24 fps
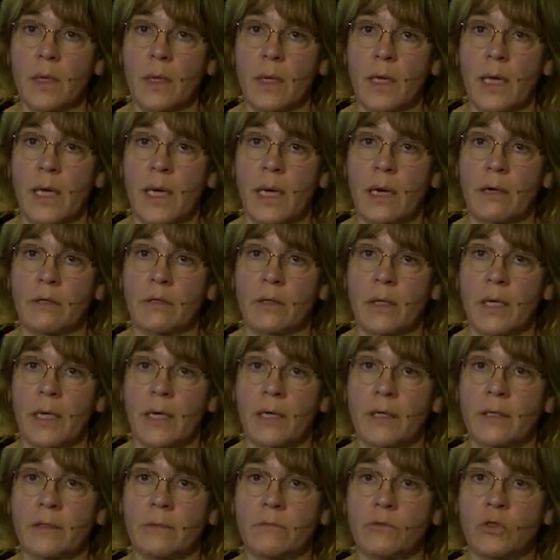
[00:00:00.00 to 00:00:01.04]

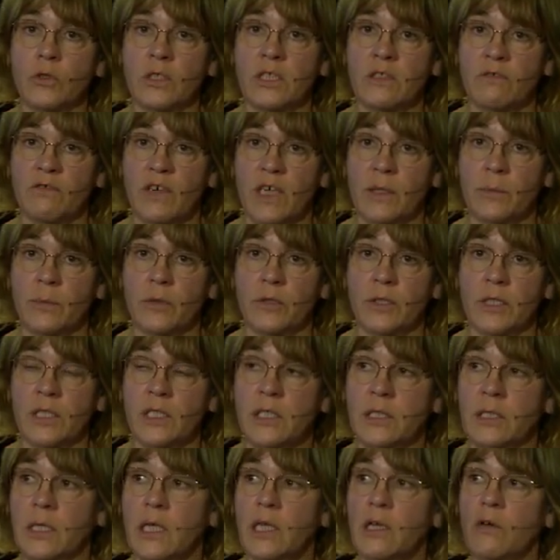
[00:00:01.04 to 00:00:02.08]
notified
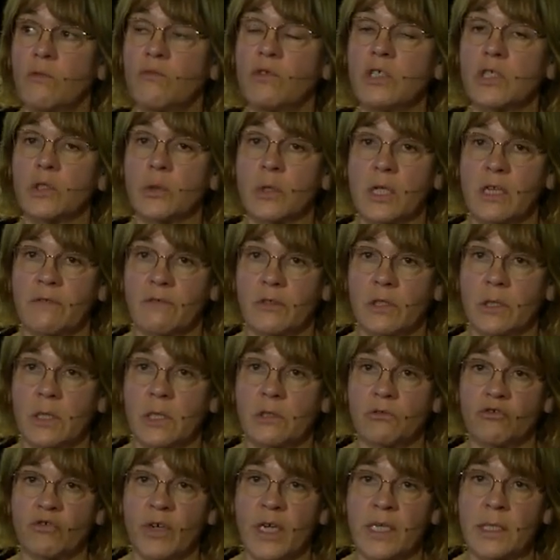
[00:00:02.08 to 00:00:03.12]
bodies with relevant
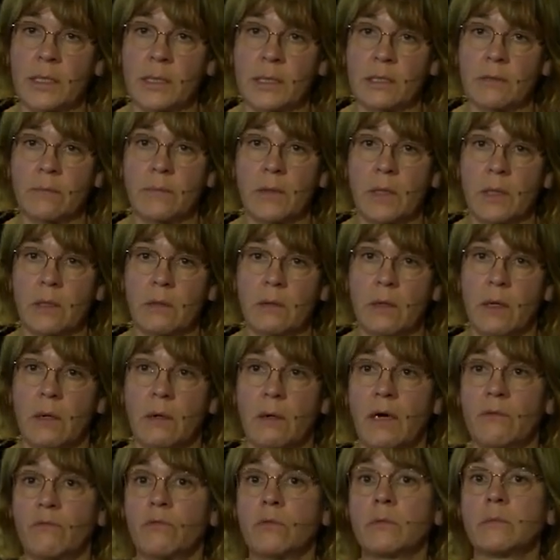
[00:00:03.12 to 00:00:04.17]
interest,
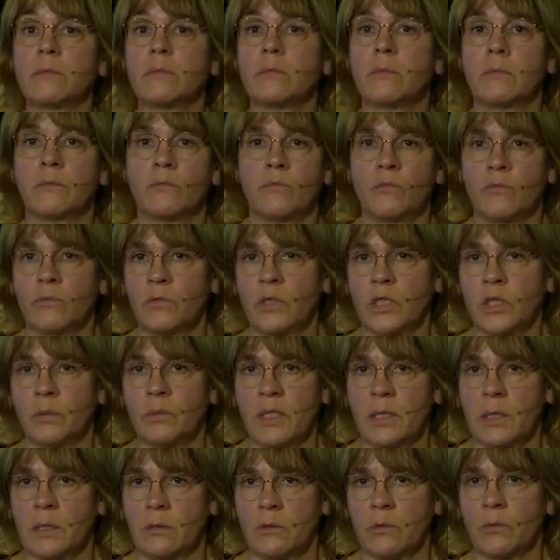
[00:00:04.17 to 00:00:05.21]
which
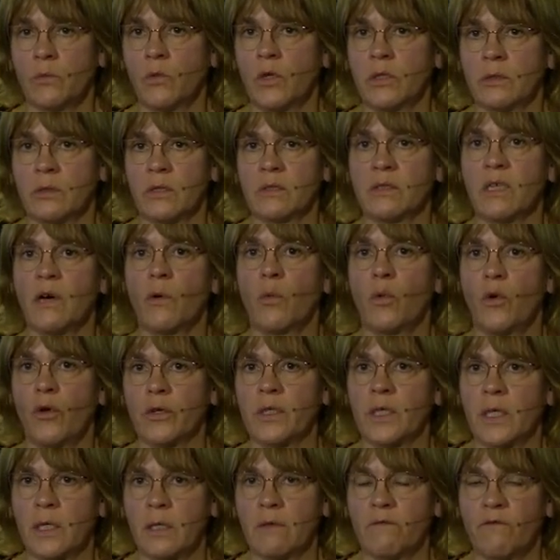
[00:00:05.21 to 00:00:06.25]
means the ones that are
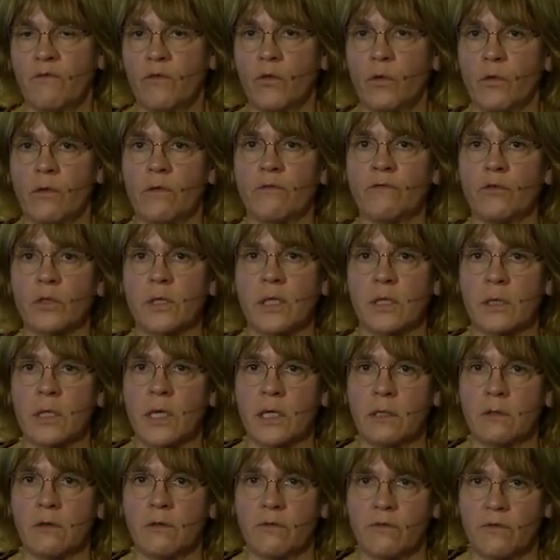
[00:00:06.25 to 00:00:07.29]
working for that
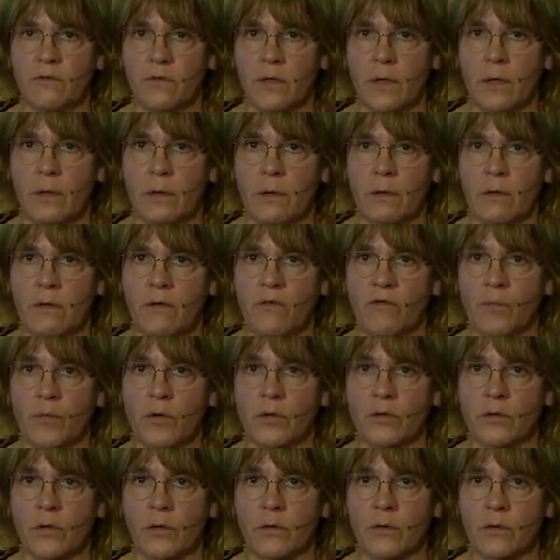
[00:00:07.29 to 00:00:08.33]
kind of
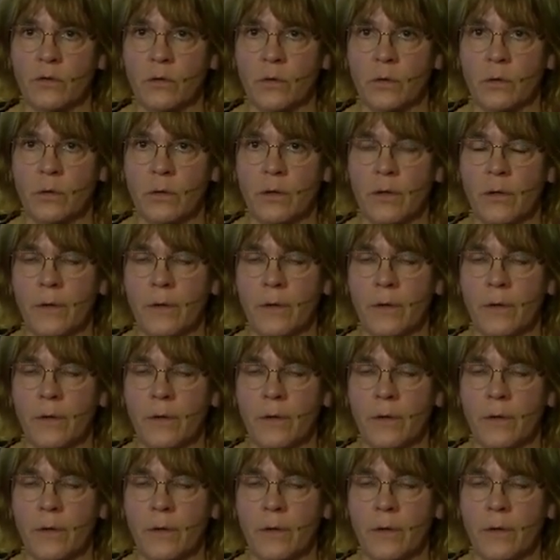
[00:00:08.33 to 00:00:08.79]
product or